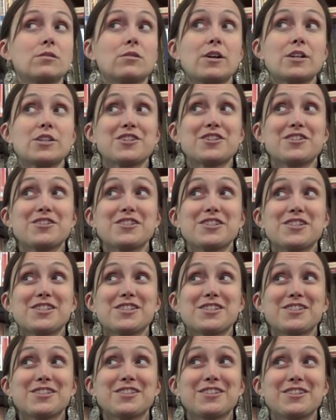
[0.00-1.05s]
Questions?
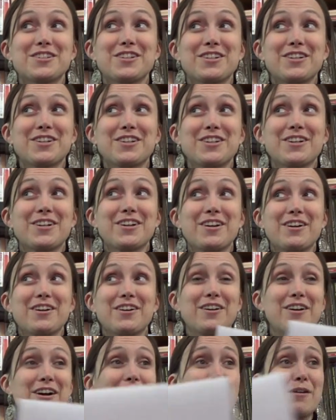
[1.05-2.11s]

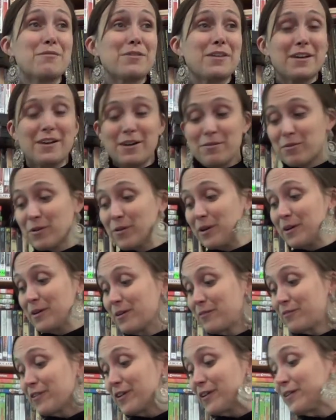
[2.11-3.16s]
I think I'm
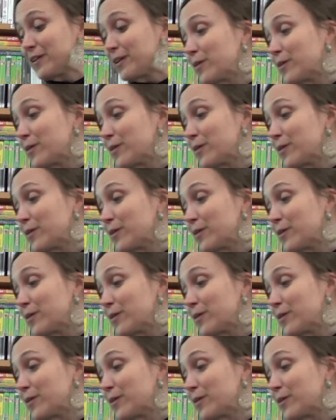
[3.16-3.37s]
going fairly